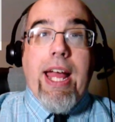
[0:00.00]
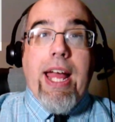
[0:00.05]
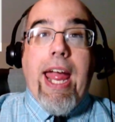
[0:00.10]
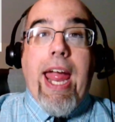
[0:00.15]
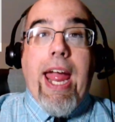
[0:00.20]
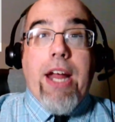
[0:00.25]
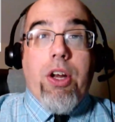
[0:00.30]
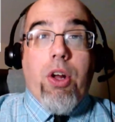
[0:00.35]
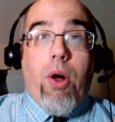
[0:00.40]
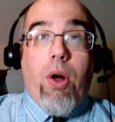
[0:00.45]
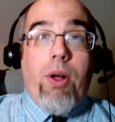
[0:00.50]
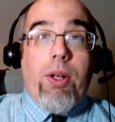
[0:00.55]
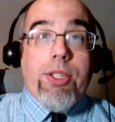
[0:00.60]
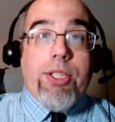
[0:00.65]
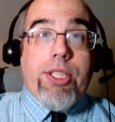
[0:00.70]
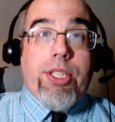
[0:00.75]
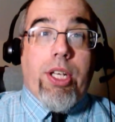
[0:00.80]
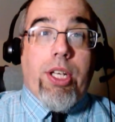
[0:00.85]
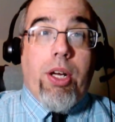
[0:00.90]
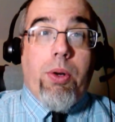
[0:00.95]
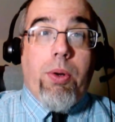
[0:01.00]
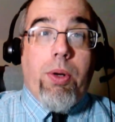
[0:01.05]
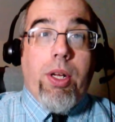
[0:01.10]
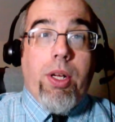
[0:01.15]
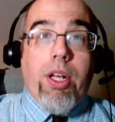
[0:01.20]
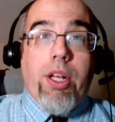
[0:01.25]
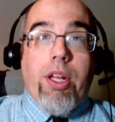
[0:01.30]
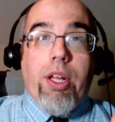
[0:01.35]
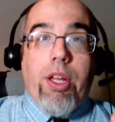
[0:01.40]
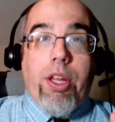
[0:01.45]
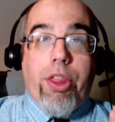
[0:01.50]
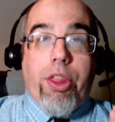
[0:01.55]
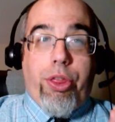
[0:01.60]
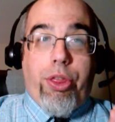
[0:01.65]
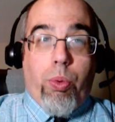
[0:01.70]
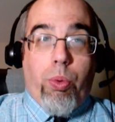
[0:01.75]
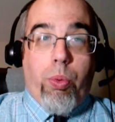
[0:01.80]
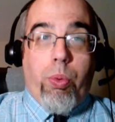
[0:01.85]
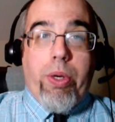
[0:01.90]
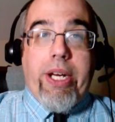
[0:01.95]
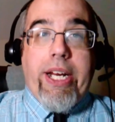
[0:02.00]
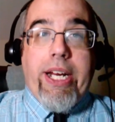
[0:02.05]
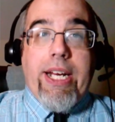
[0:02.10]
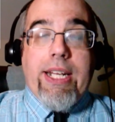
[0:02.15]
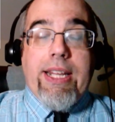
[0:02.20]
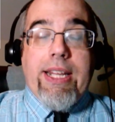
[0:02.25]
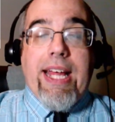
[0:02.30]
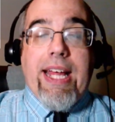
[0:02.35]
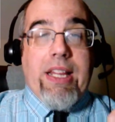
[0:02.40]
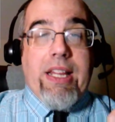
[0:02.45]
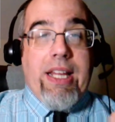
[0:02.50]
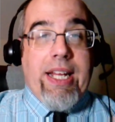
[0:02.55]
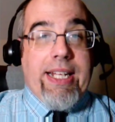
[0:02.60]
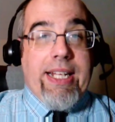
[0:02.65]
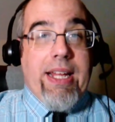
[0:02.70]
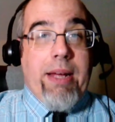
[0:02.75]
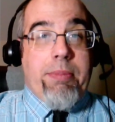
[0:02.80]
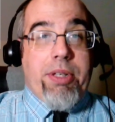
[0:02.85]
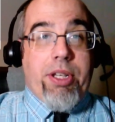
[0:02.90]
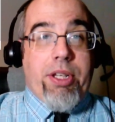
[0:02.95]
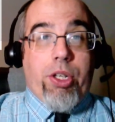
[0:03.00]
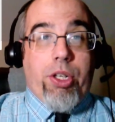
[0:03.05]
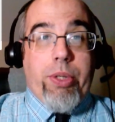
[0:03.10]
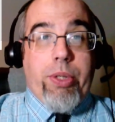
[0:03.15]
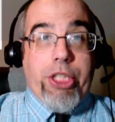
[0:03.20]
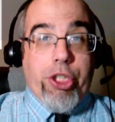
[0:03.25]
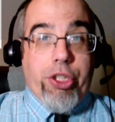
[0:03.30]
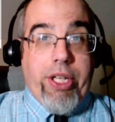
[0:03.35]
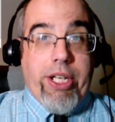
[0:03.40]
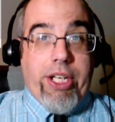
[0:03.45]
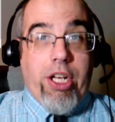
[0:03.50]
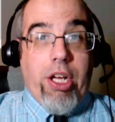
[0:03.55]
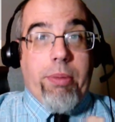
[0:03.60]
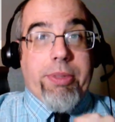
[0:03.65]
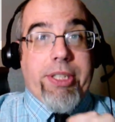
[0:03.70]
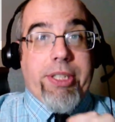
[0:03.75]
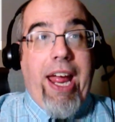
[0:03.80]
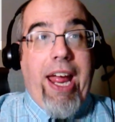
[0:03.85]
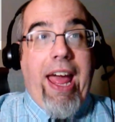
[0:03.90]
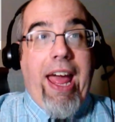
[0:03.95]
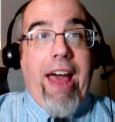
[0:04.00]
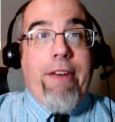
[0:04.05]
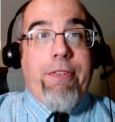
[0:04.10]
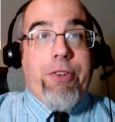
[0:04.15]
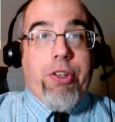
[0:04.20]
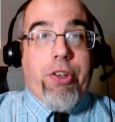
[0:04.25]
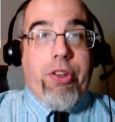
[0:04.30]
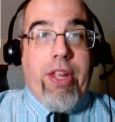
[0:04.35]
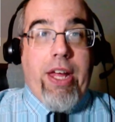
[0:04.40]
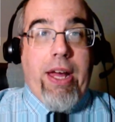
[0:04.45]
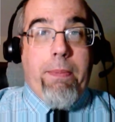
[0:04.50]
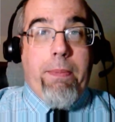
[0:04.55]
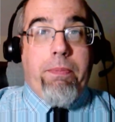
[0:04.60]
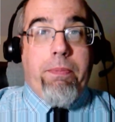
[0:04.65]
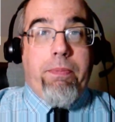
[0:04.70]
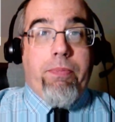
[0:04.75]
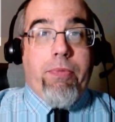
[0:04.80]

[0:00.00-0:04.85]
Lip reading: and also 3 that link them to the creature that comes after them.